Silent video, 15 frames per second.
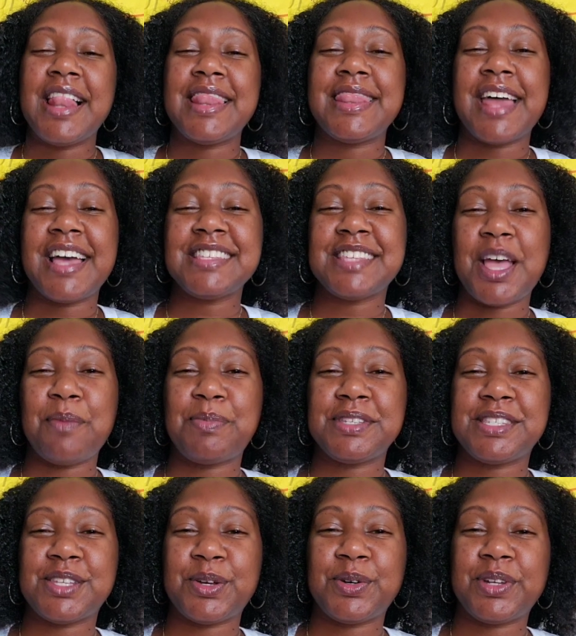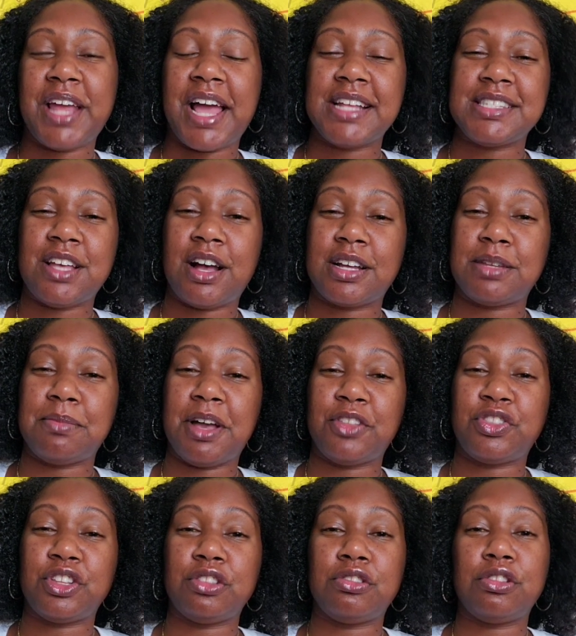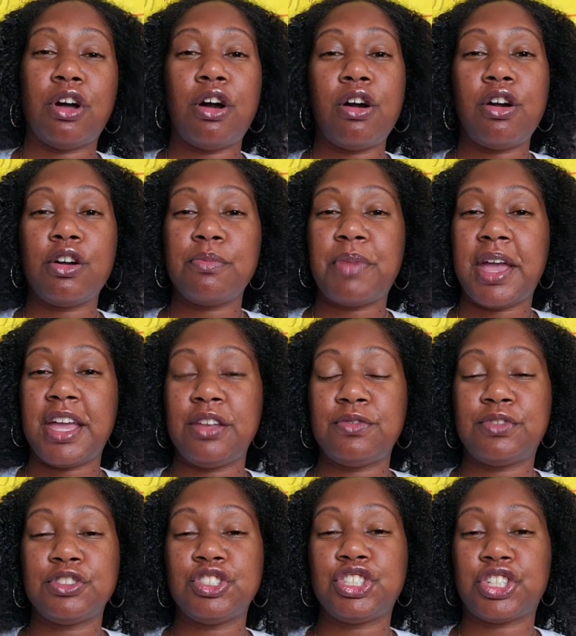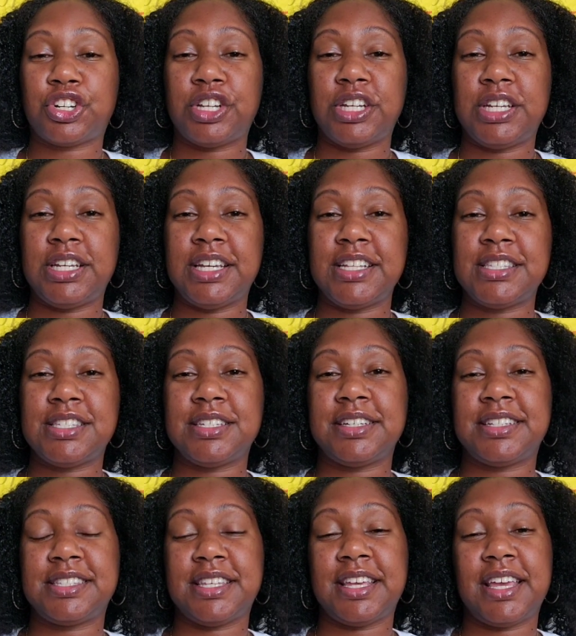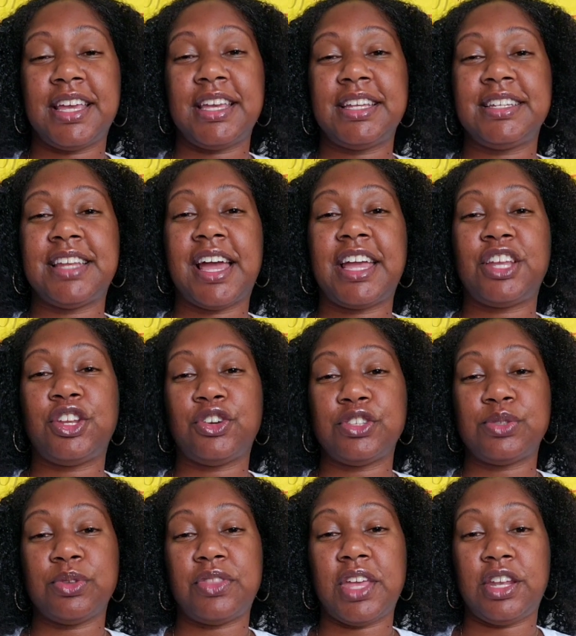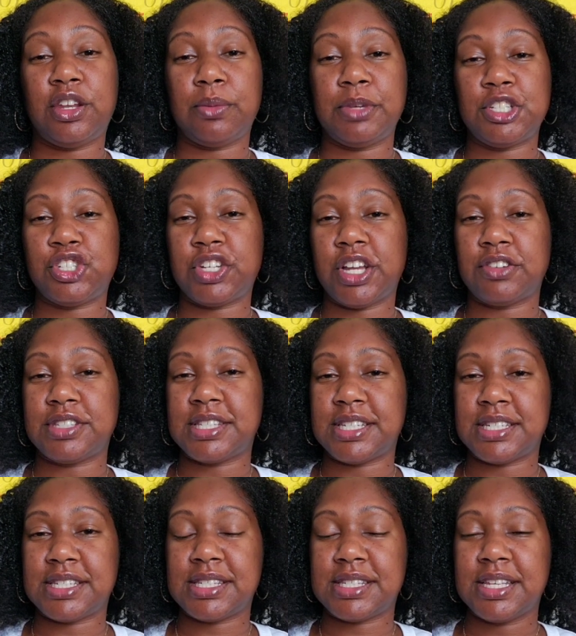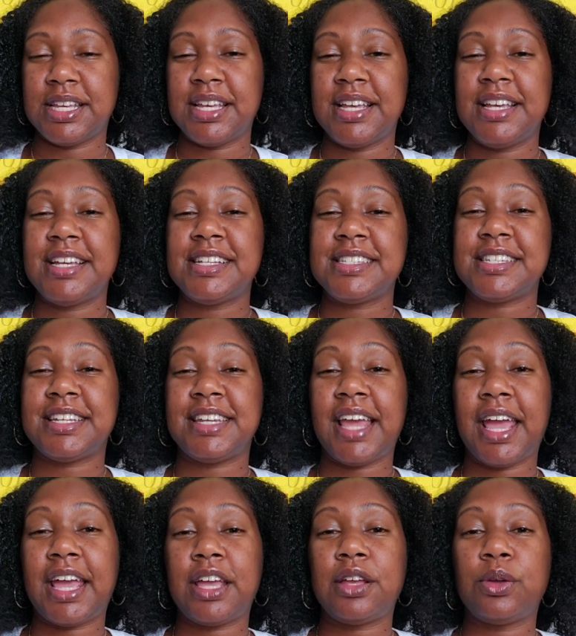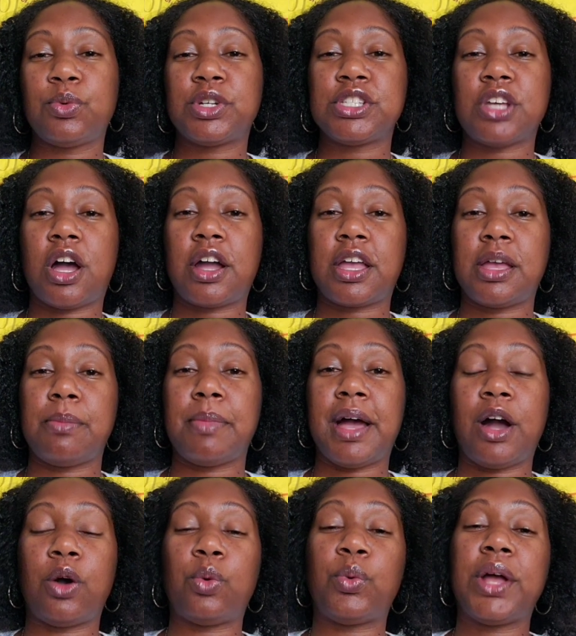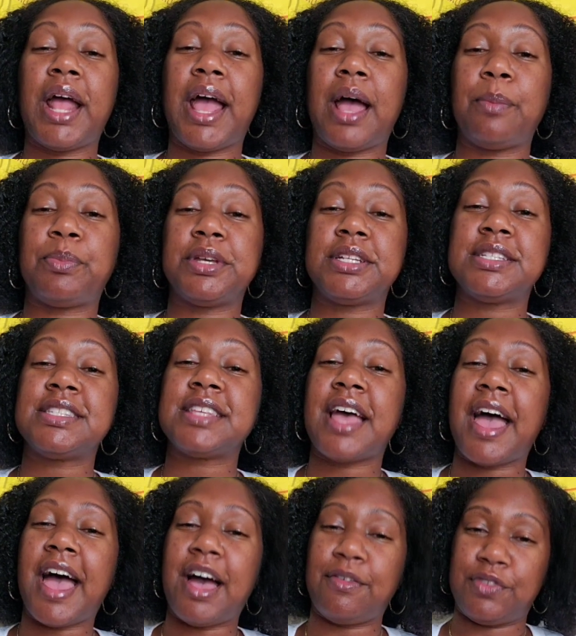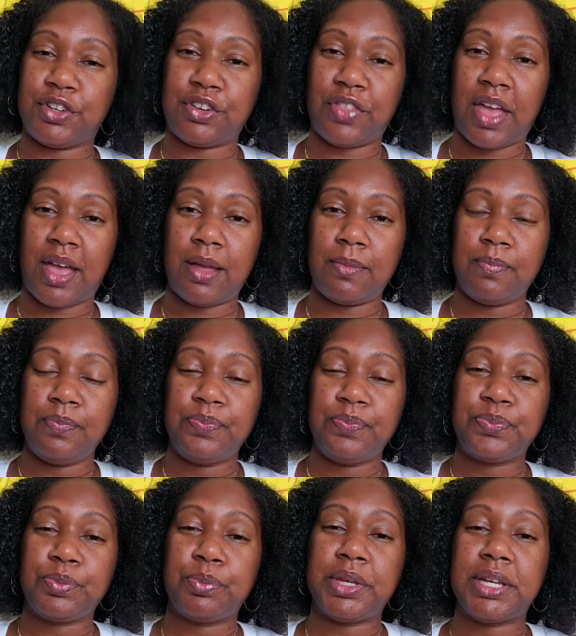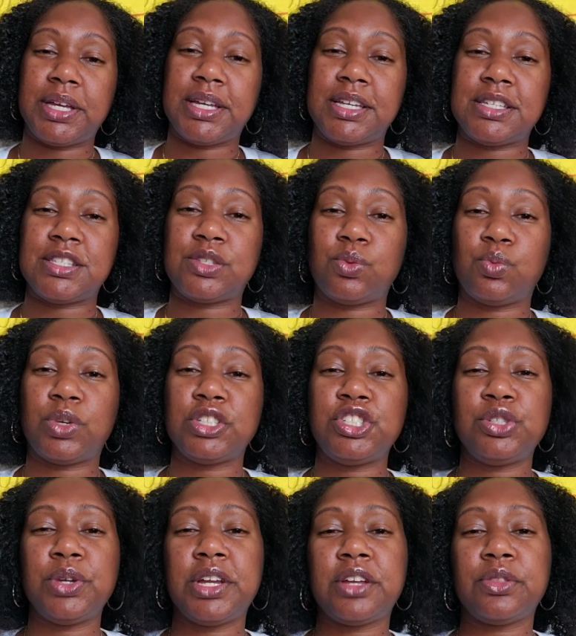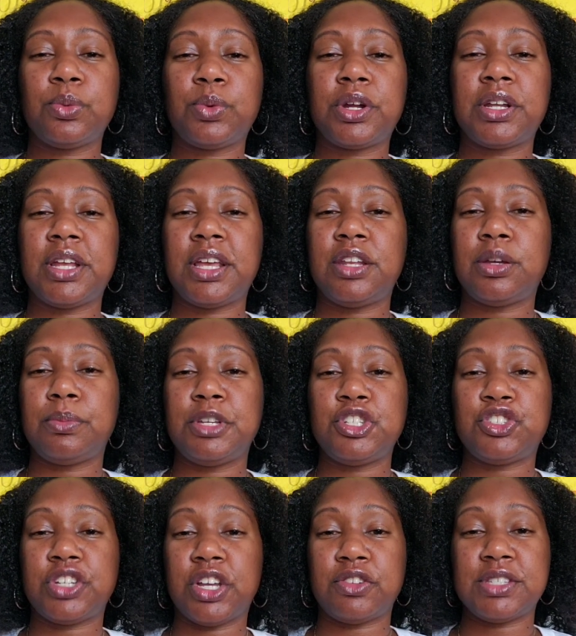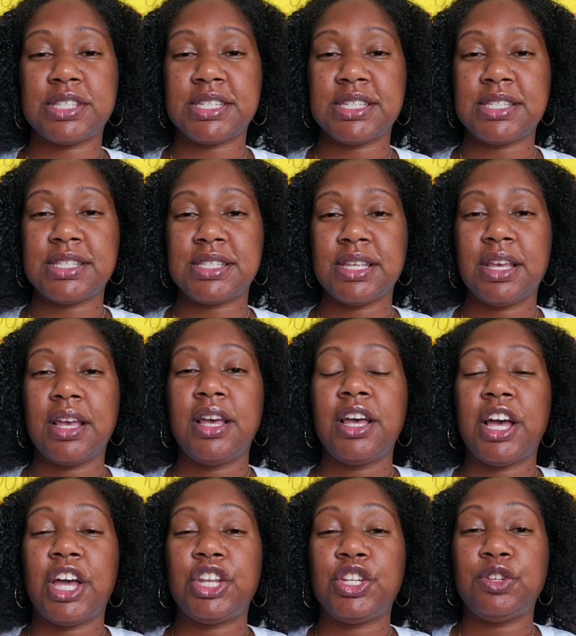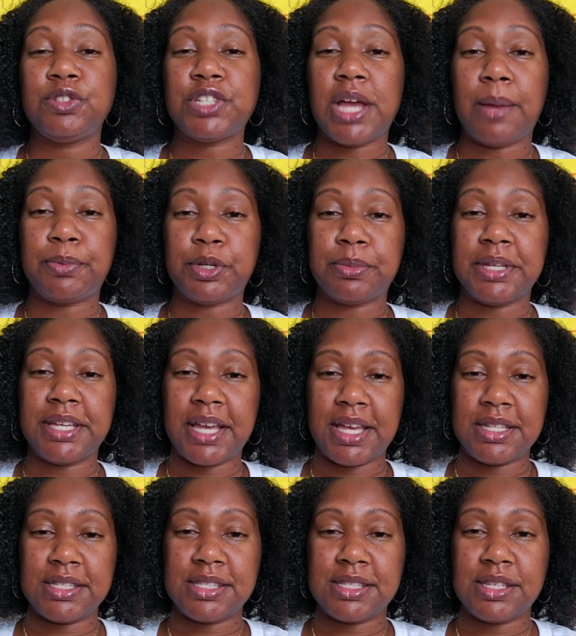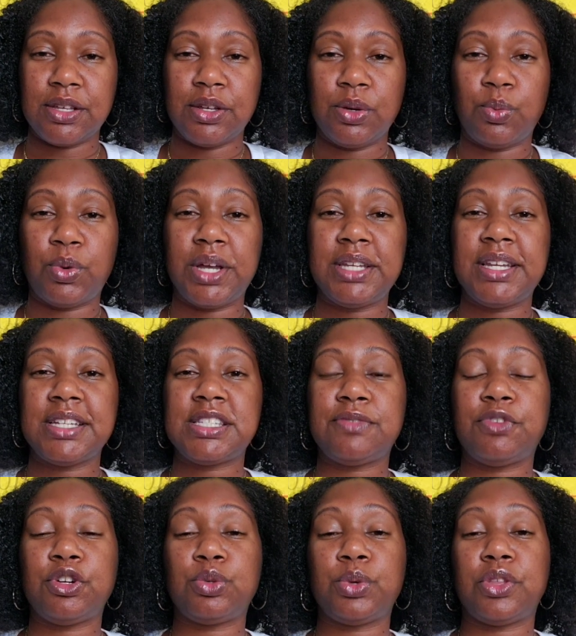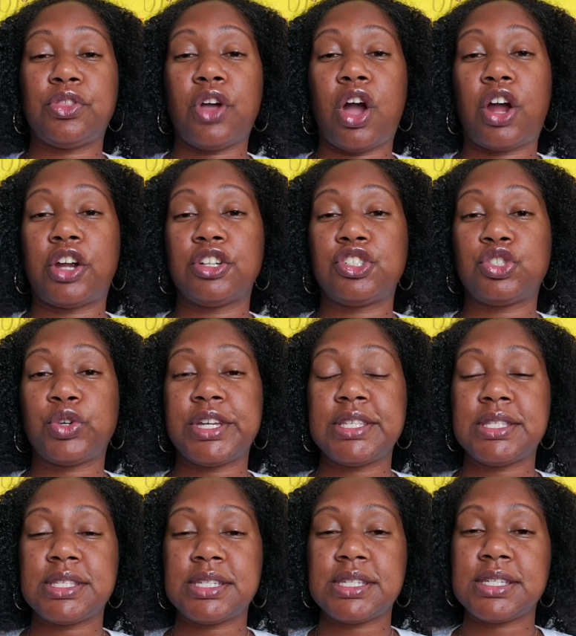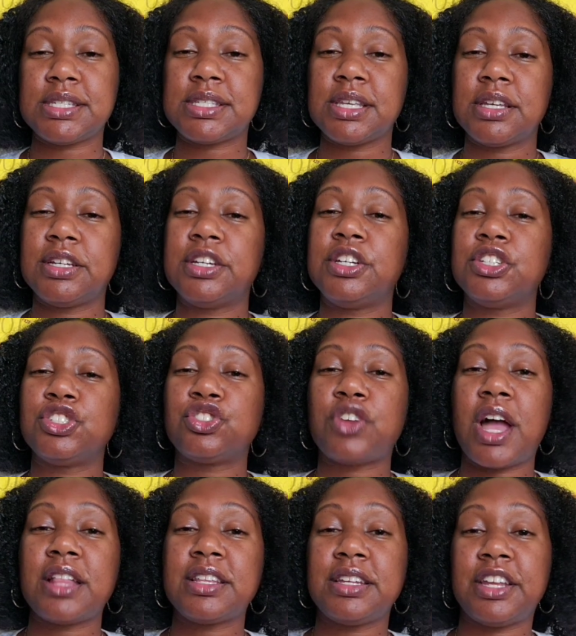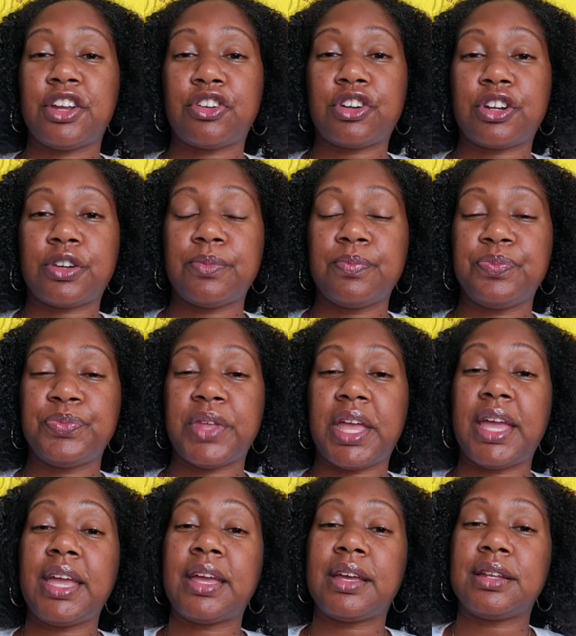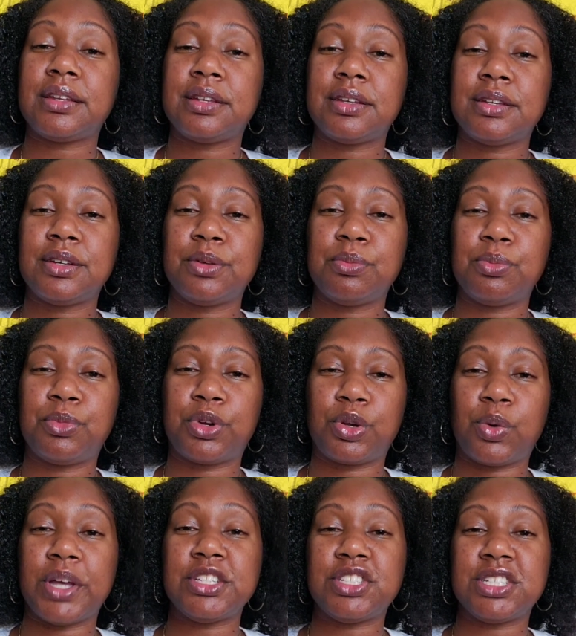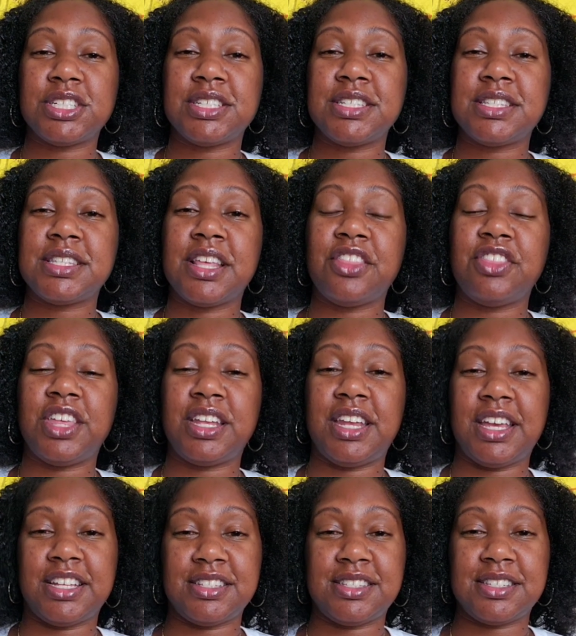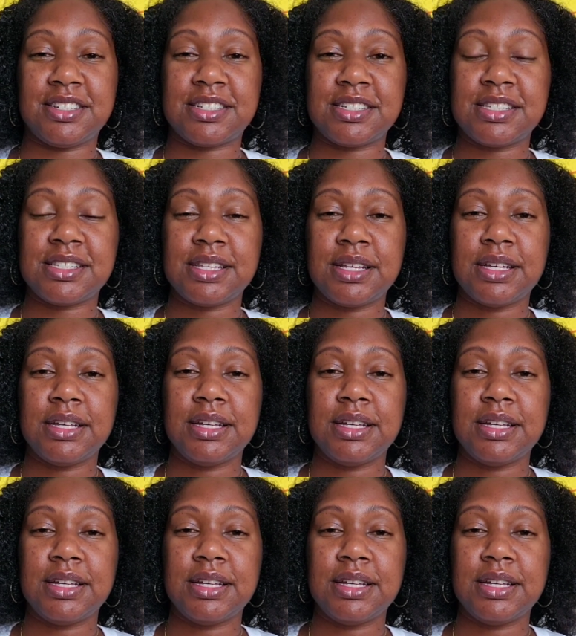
Last episode, I talked about the long, painful journey it took to get diagnosed with endometriosis. Today, we're talking about what happens after that. Because once you hear the word endometriosis, a new chapter begins. One that's filled with hard choices, trial and error, and more questions than answers.